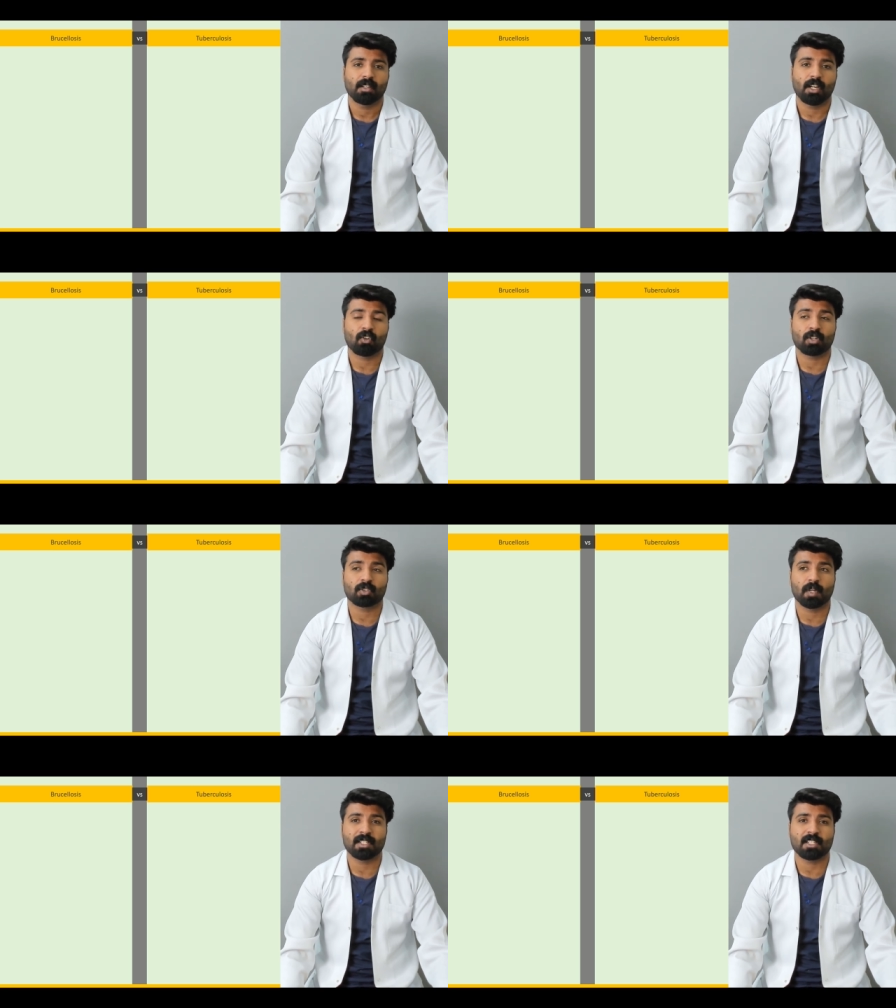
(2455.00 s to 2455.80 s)
It
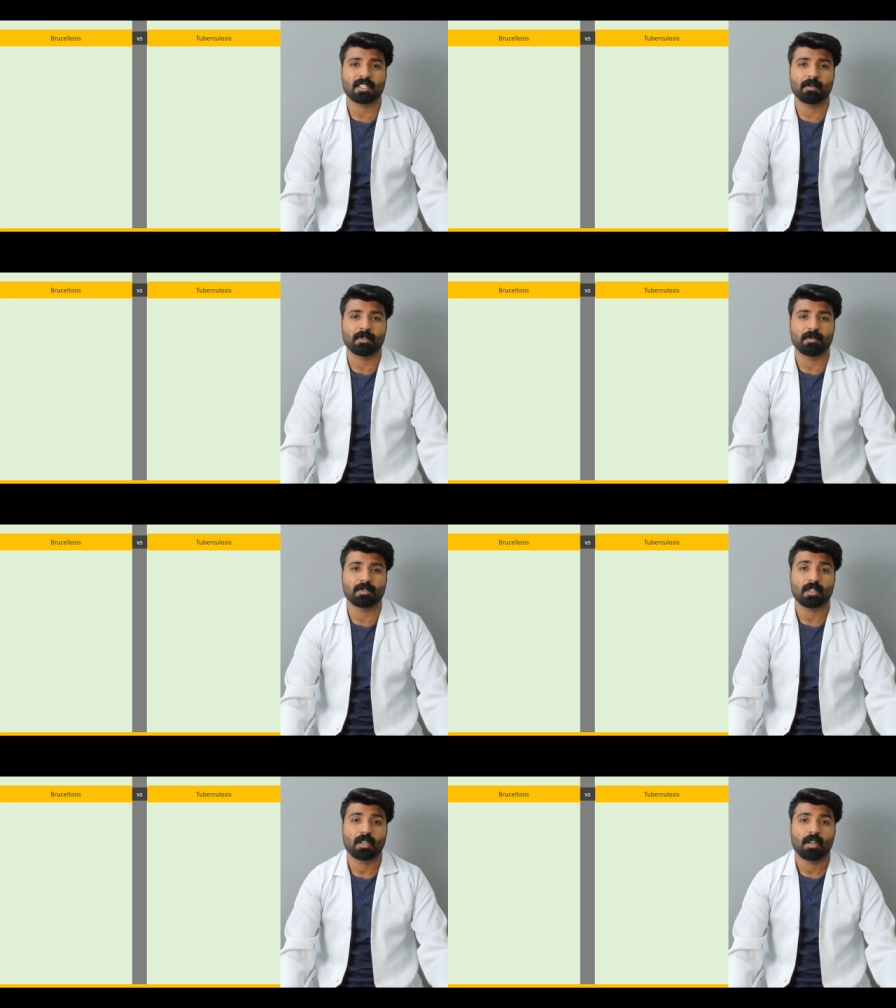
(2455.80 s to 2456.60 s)
also has these
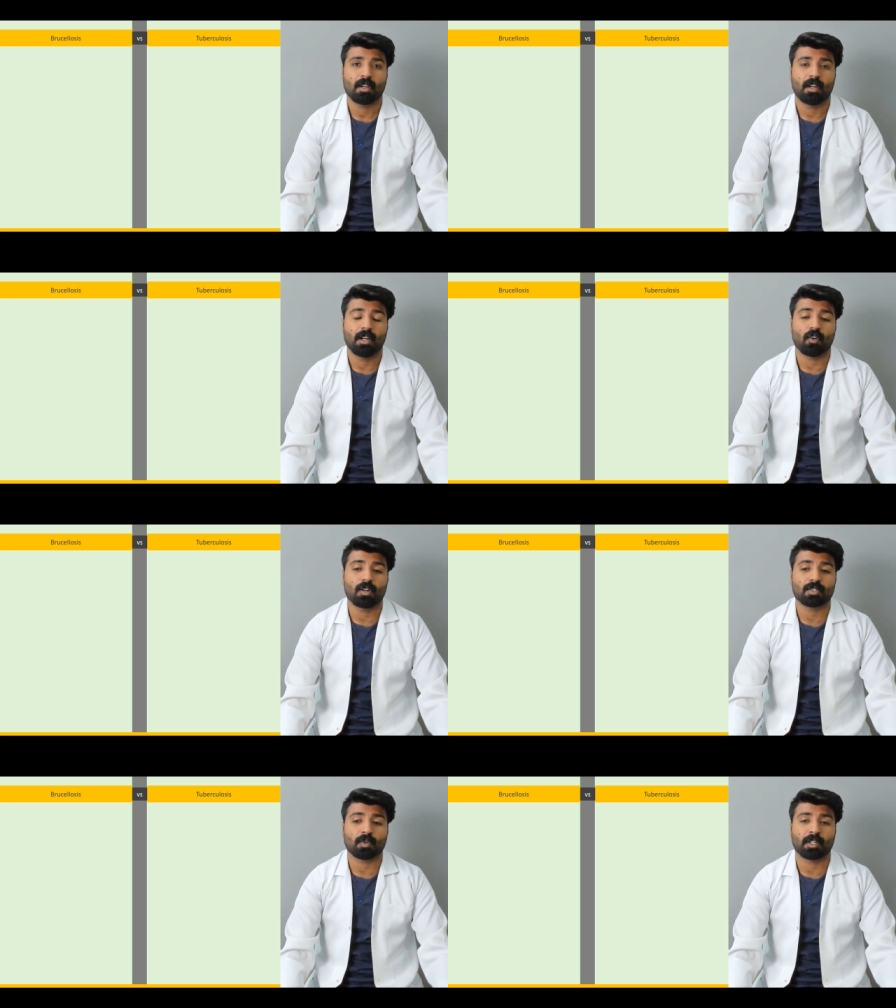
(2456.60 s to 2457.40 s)
symptoms. It
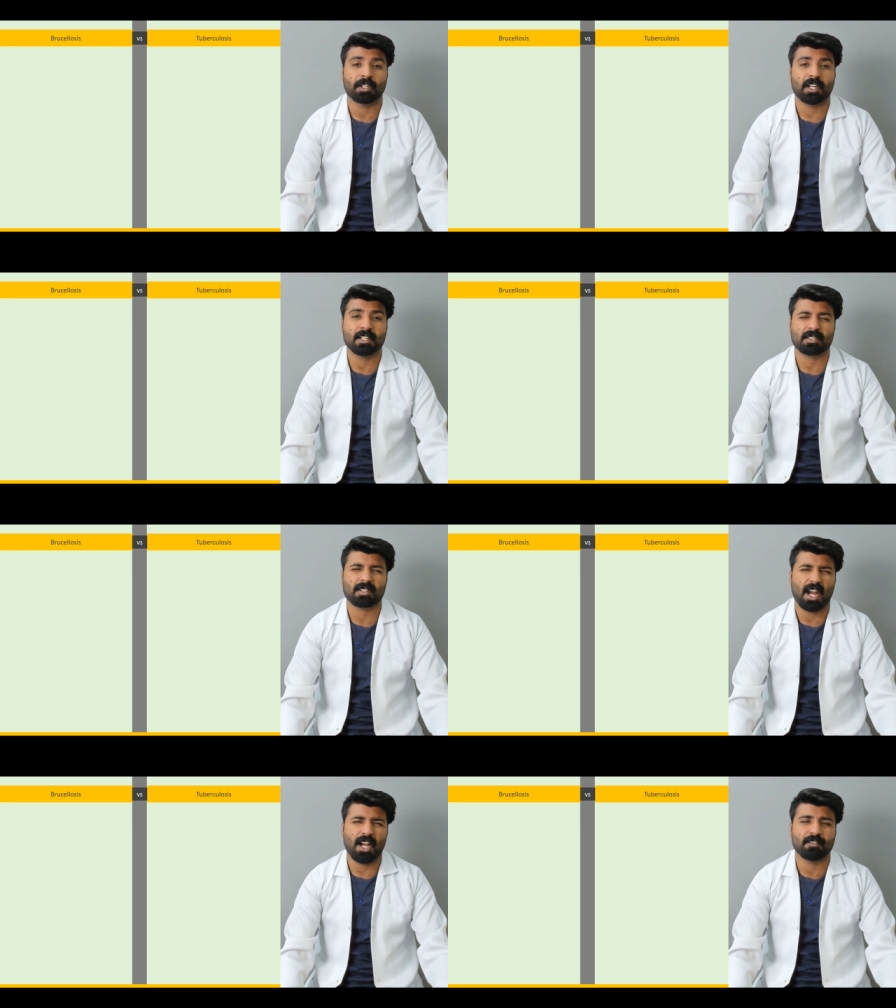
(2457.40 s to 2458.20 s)
also contains
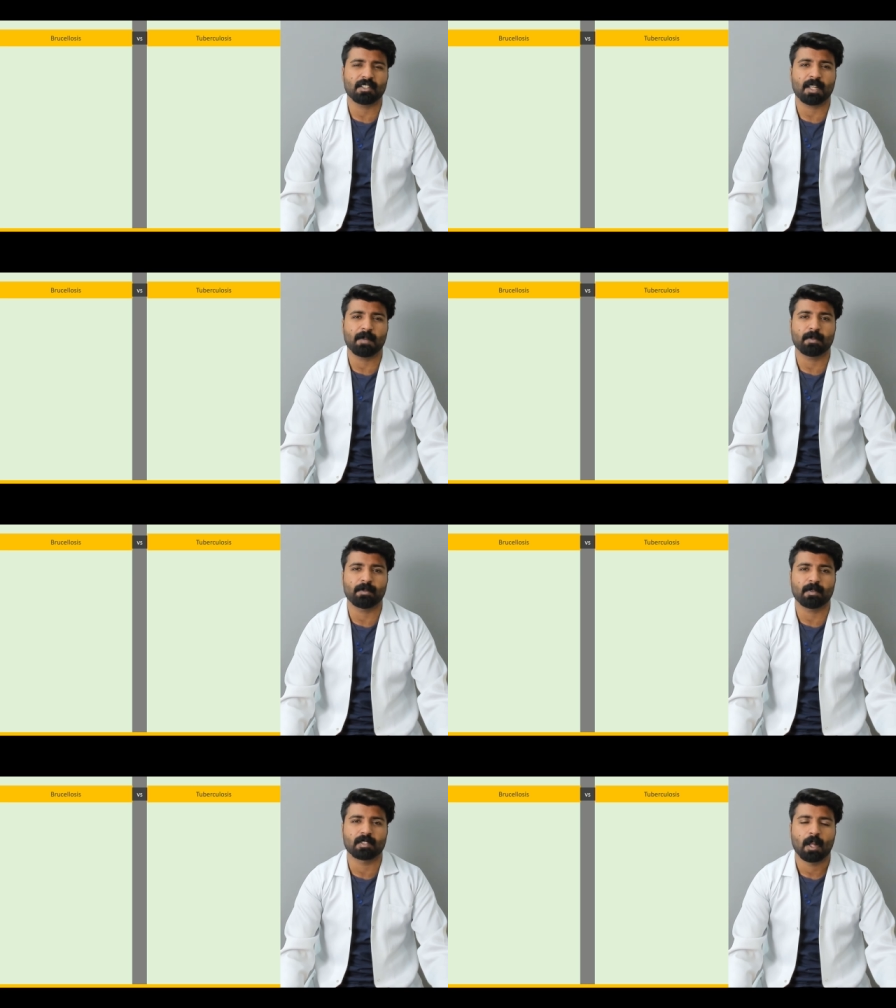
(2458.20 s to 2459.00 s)
kind of the same
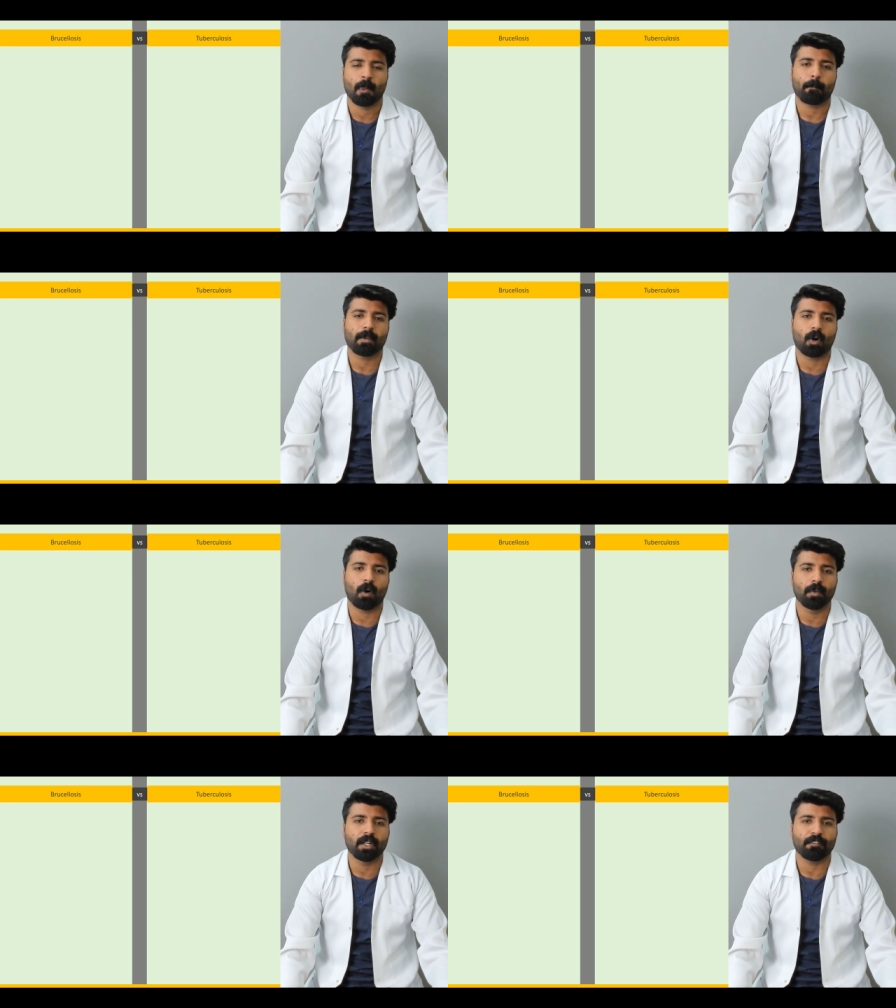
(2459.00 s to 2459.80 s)
symptoms, but how
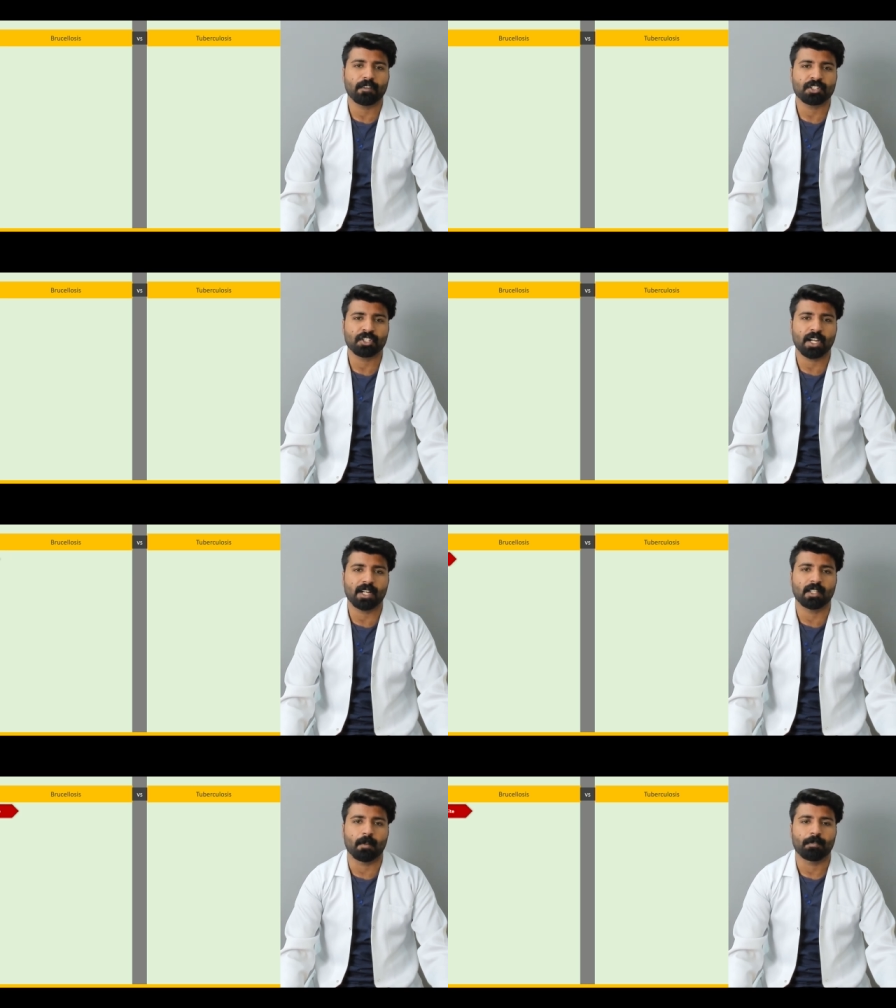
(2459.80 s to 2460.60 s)
we
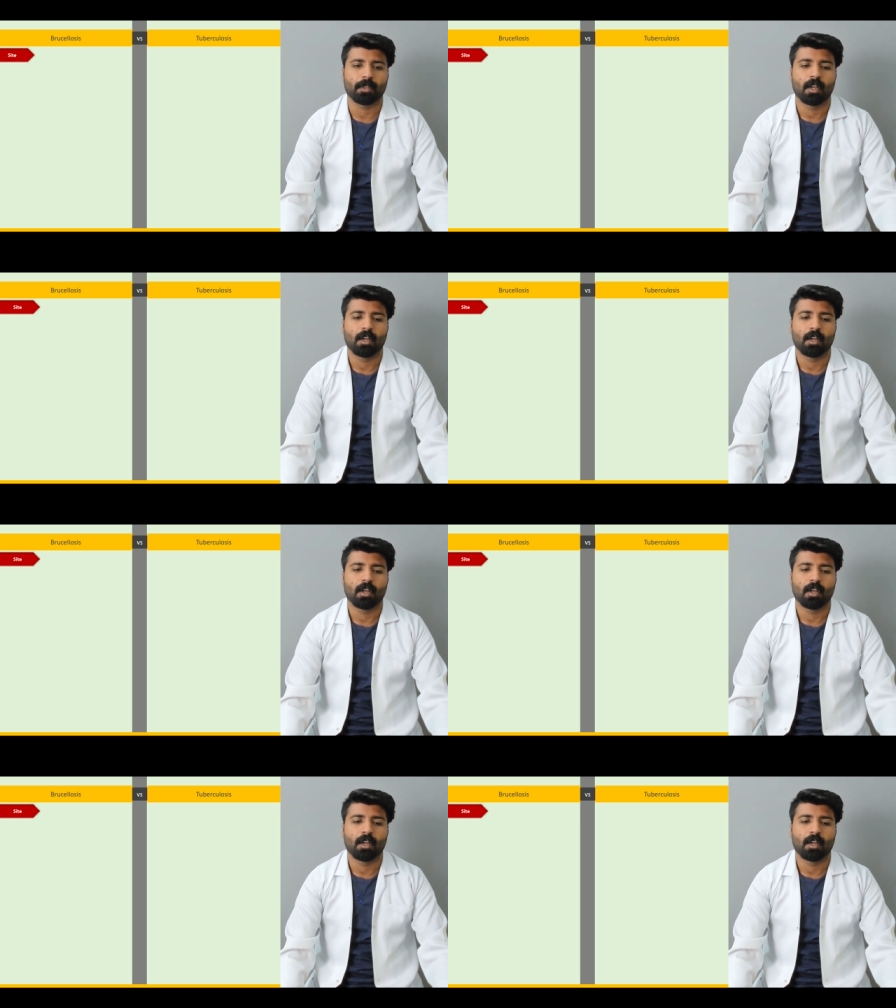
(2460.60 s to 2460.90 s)
differentiate them.